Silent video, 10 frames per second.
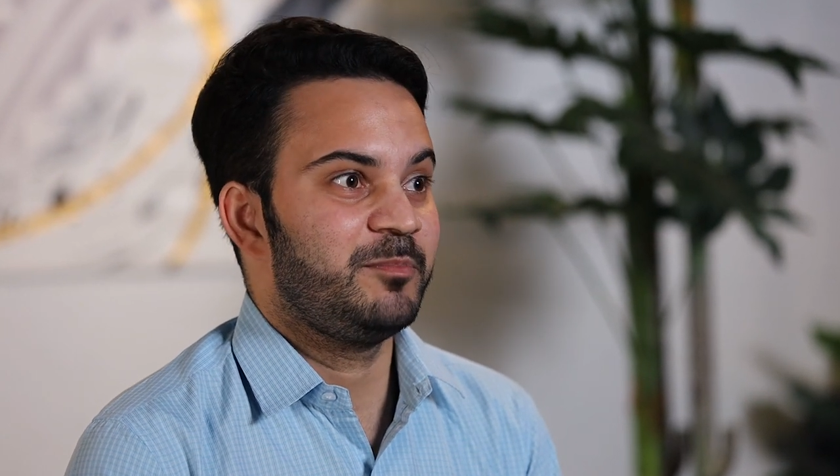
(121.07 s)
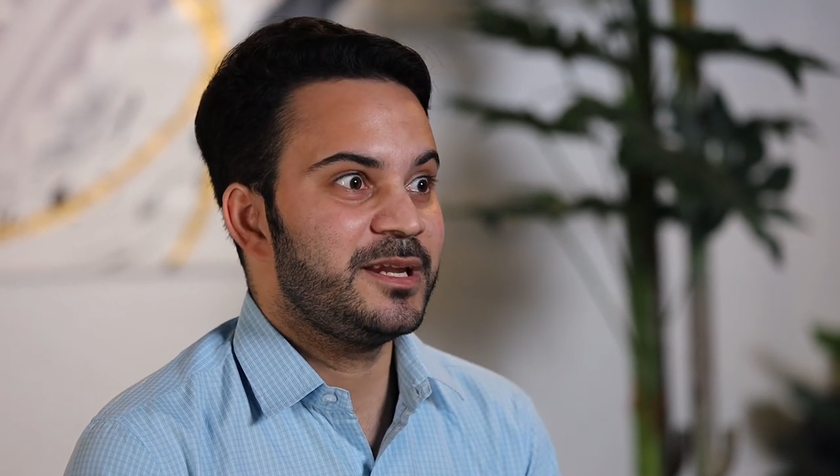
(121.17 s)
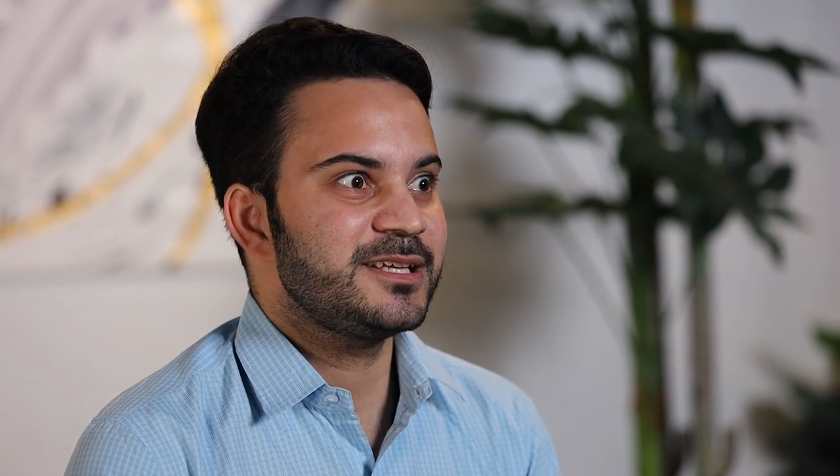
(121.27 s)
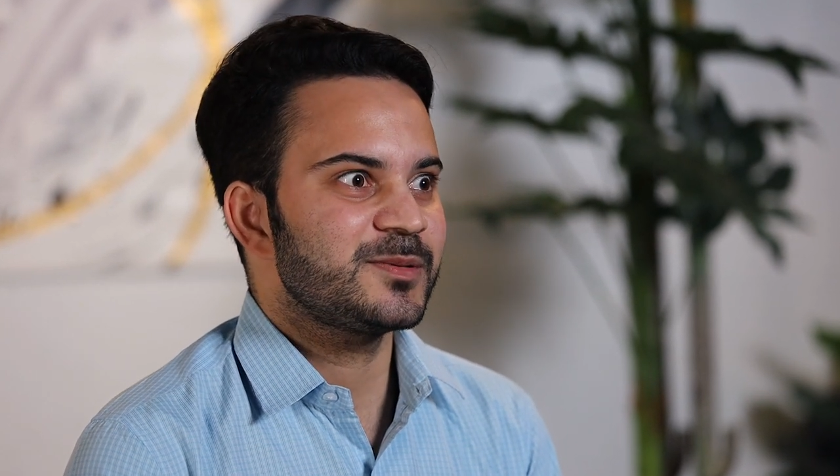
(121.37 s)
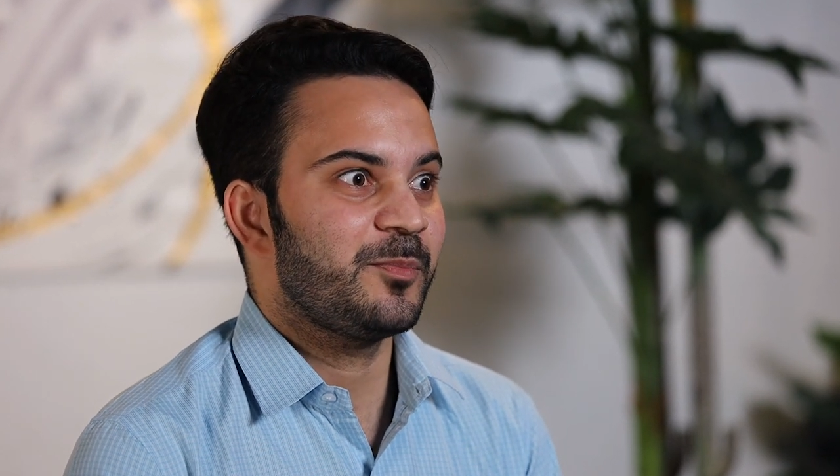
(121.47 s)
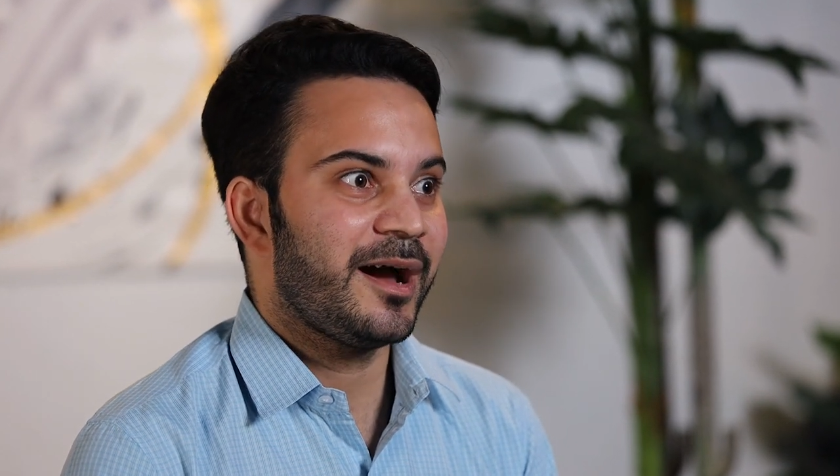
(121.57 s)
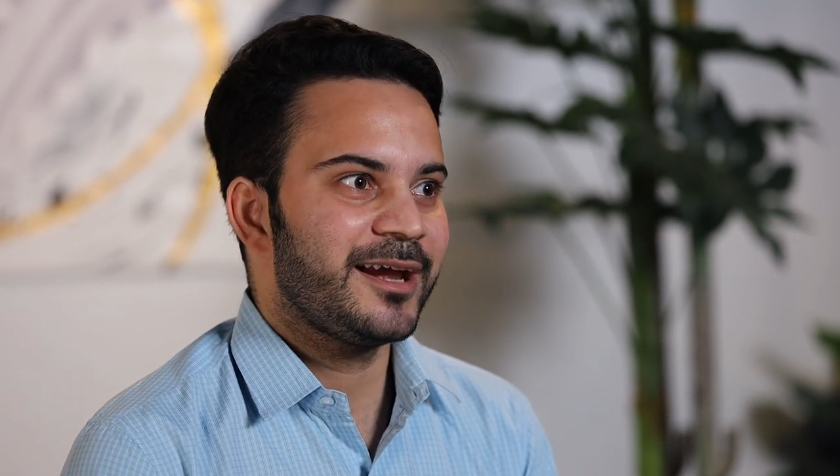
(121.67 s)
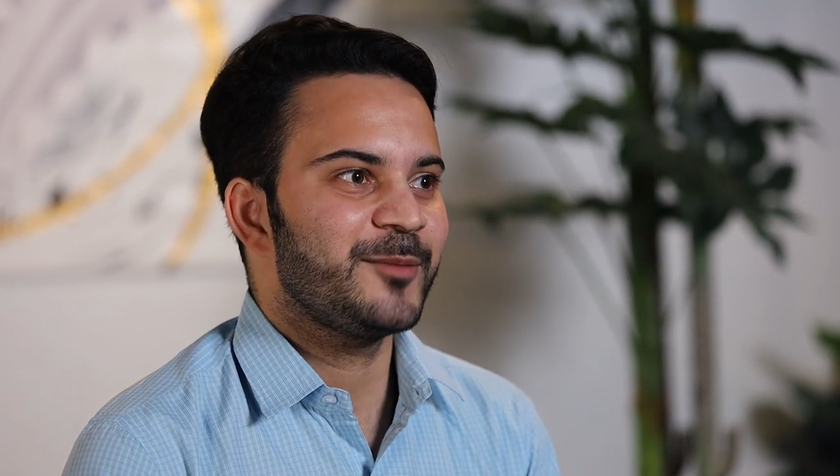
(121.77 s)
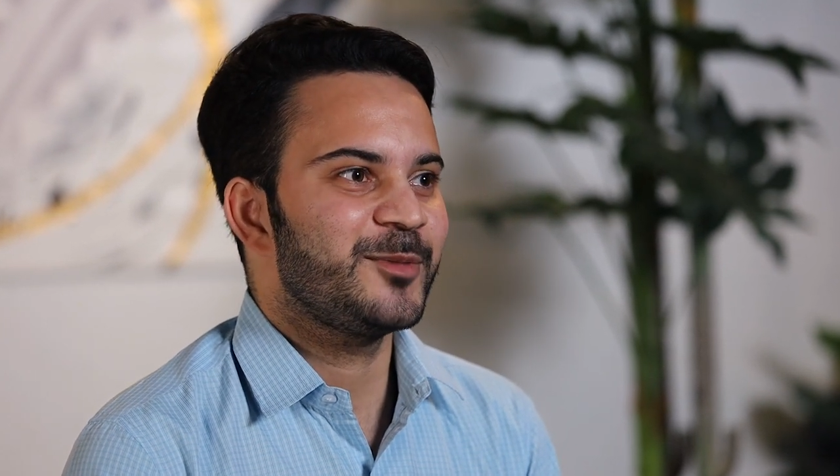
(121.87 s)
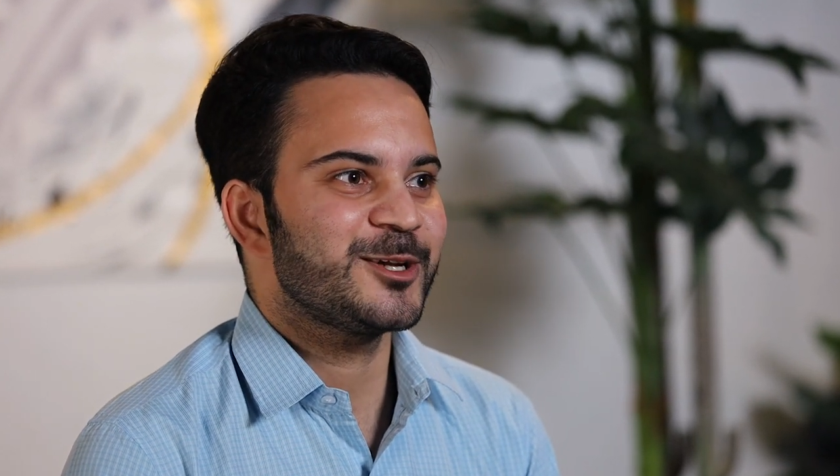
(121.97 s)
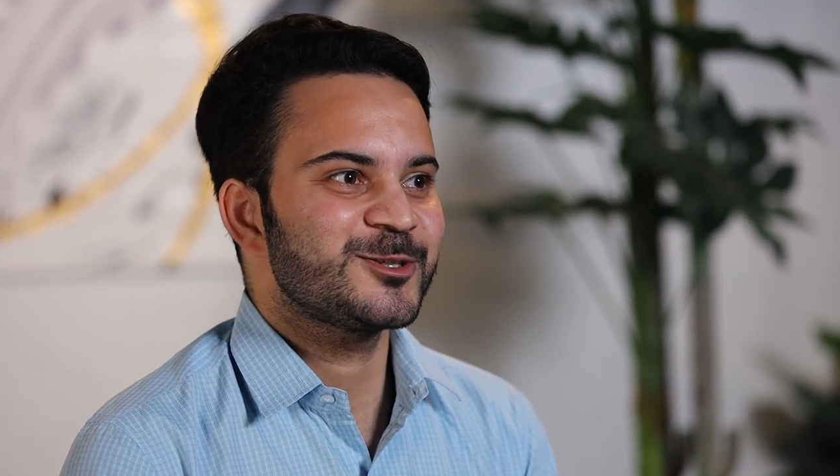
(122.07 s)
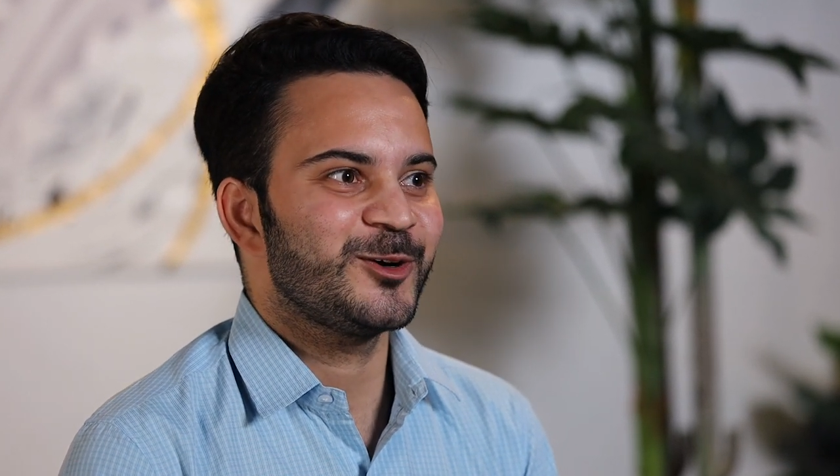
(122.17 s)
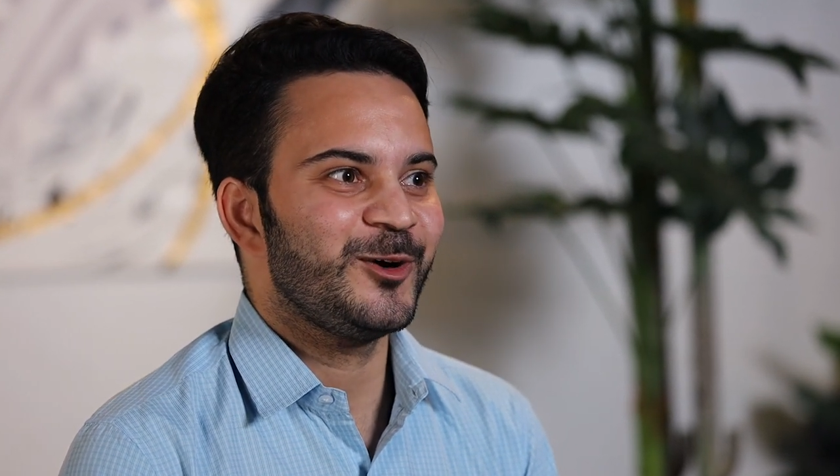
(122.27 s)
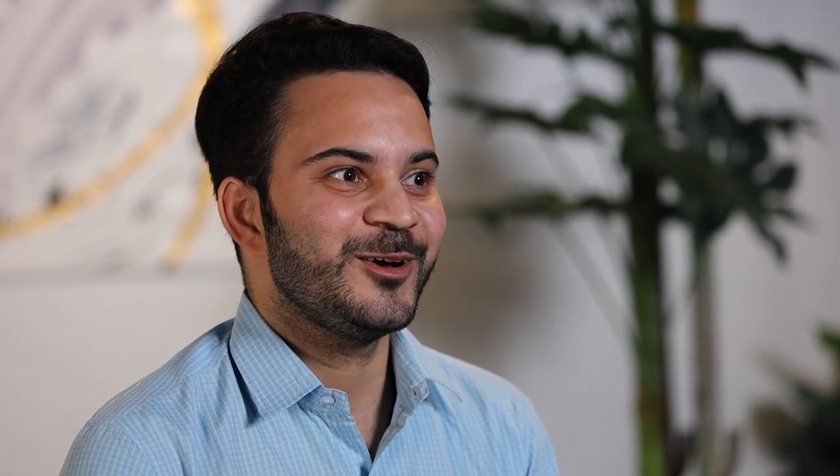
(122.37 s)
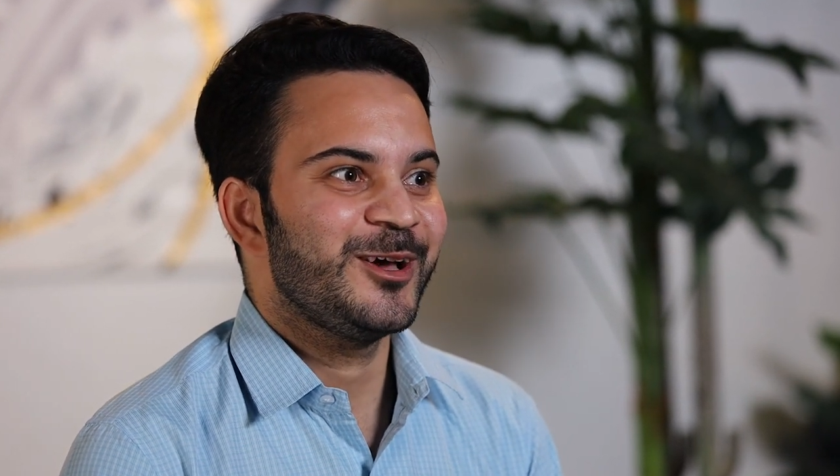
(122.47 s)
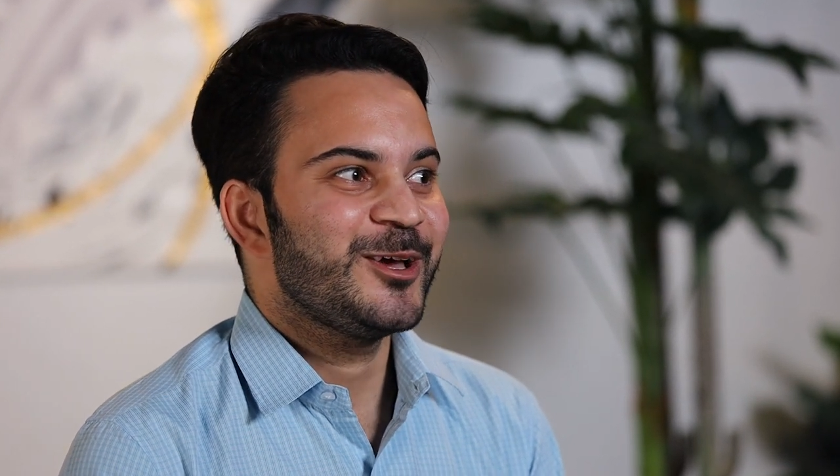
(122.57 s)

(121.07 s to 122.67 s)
please buy Emirates draw.